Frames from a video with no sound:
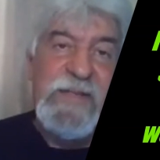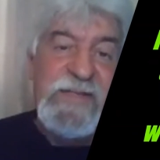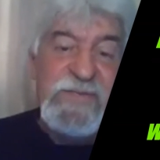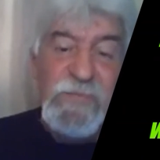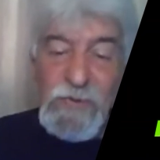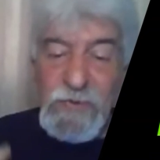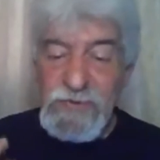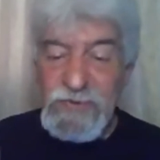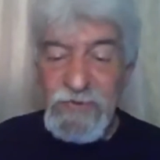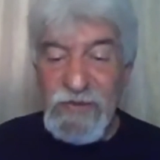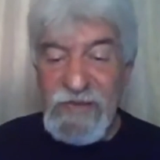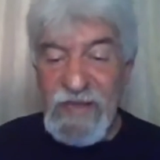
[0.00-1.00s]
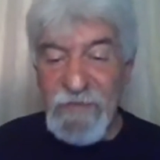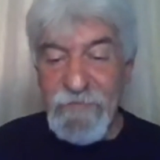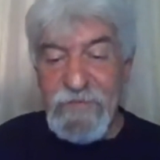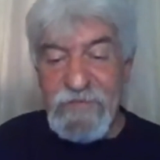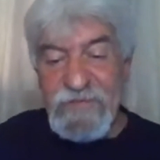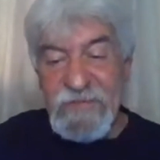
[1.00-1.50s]
We also got to have
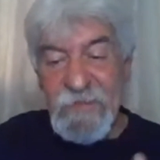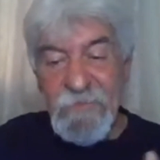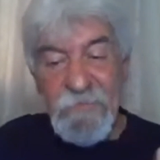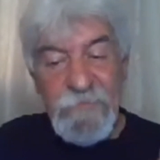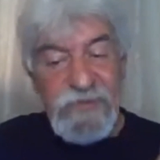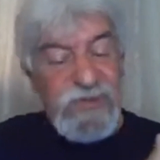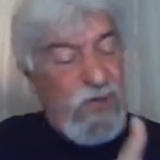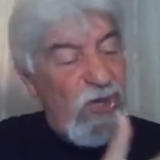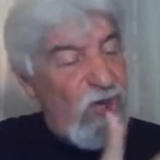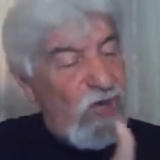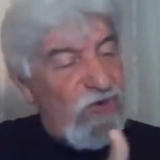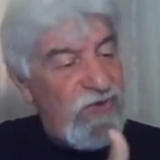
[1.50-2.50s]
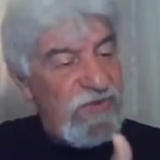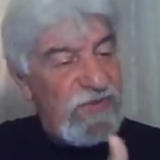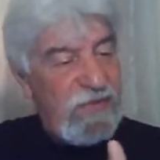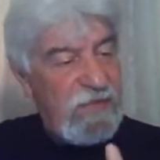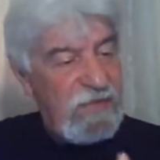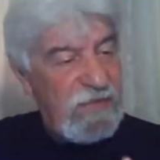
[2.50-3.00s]
this
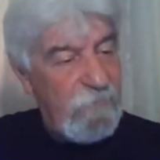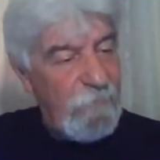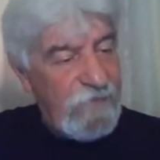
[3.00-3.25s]
earnest, this